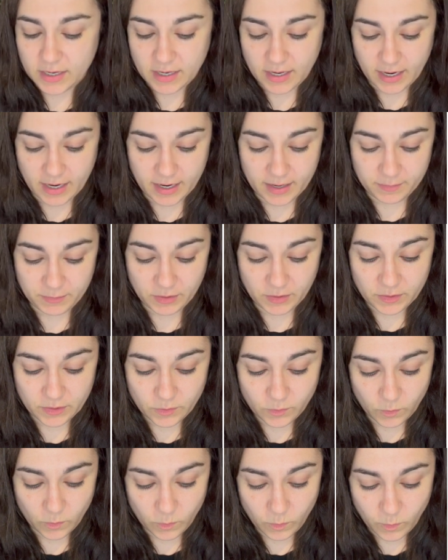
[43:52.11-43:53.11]
you can
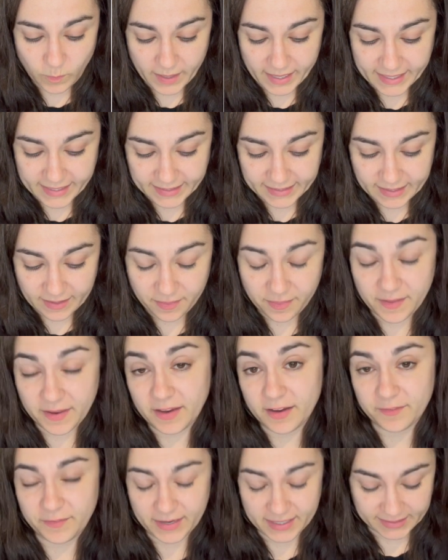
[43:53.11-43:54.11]
always
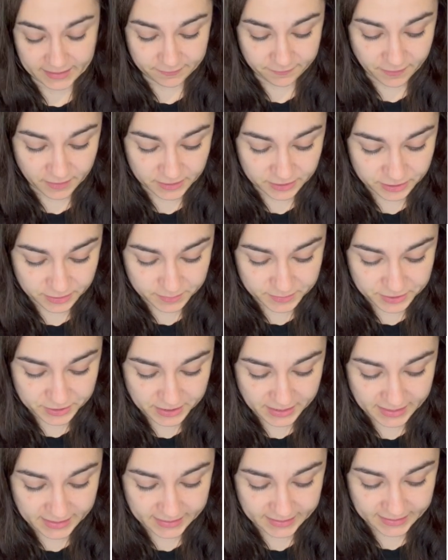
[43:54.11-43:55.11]
think of it as a function
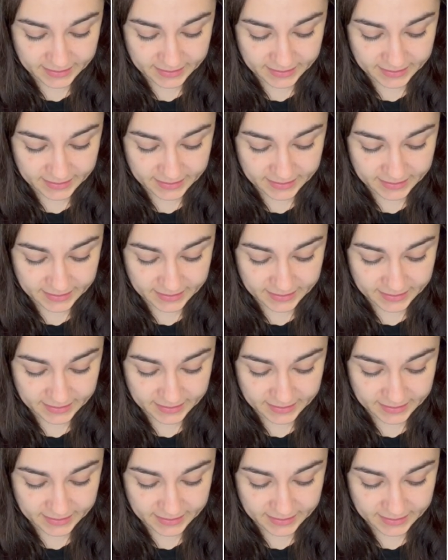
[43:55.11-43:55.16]
machine.